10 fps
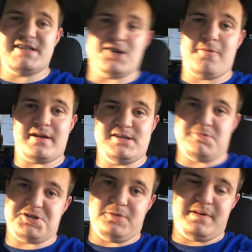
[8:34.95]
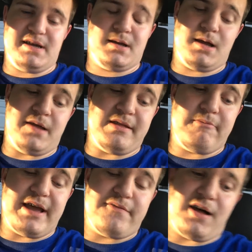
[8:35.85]
said no because it was too big. And then
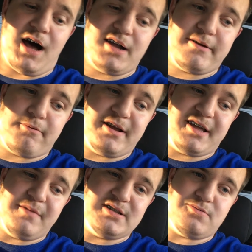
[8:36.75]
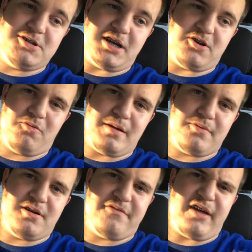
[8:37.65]
we have the Honda predicament, which I don't
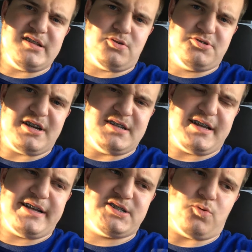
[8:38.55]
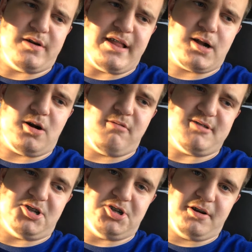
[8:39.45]
remember if I told you guys that story. That car was
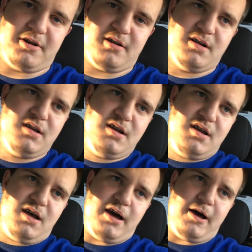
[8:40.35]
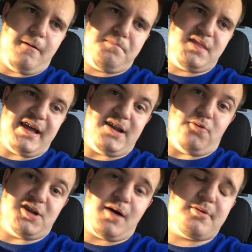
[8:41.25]
a junker. It had
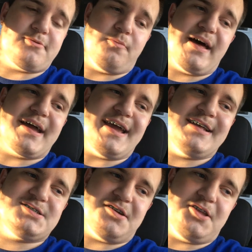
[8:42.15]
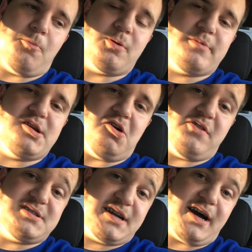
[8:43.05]
odometer rollback and saw the open recall
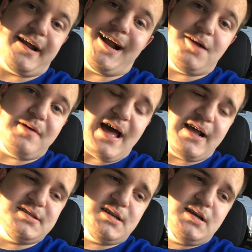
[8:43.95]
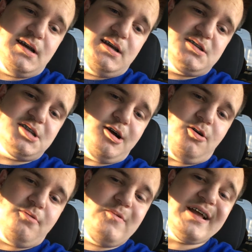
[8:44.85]
and the Takata airbags.
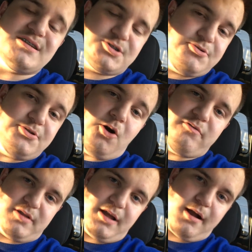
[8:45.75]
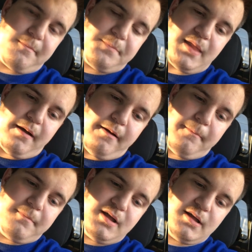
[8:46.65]
So we got screwed over there.
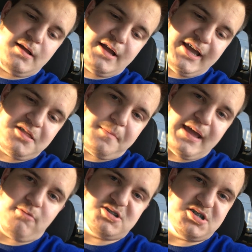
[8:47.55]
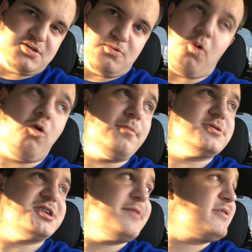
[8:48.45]
And the paint was just in horrible
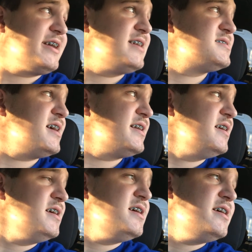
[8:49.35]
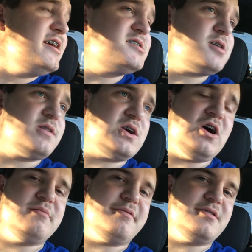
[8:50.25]
shape, my dad said. He saw the
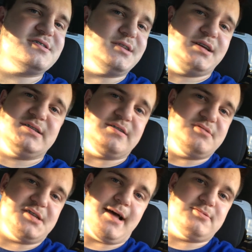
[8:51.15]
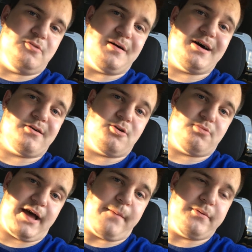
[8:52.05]
car in person, and he said it was an absolute pile of
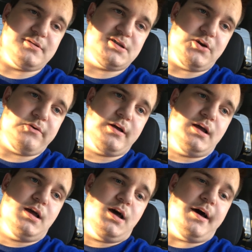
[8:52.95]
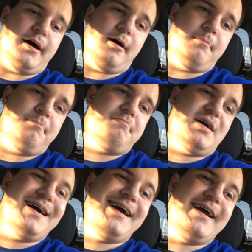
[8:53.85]
crap. So, and
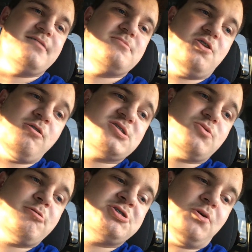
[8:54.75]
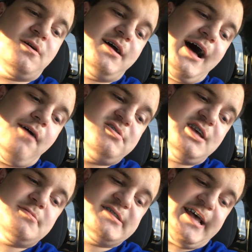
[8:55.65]
long story short, I was
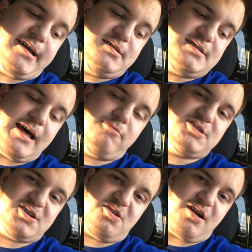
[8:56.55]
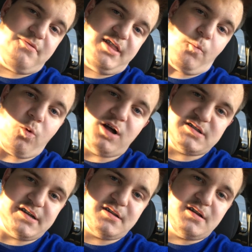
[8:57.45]
upset because that was a car I really
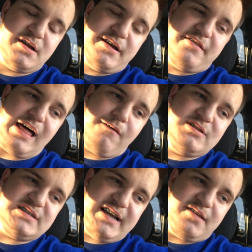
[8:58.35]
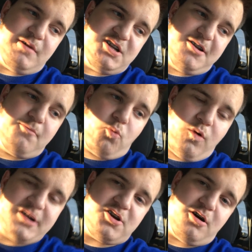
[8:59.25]
wanted. That was like my number
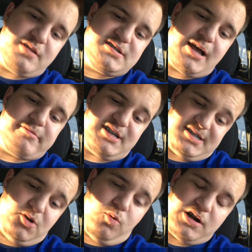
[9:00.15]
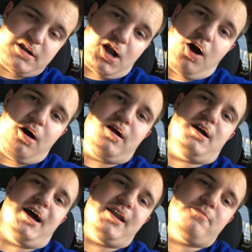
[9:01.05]
one car at the time, because I still wanted a car.
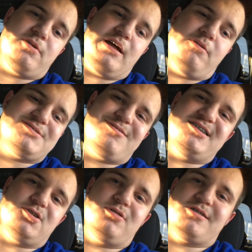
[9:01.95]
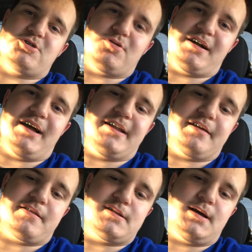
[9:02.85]
I wasn't really sold on the truck idea
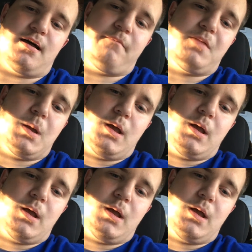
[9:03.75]
at the time.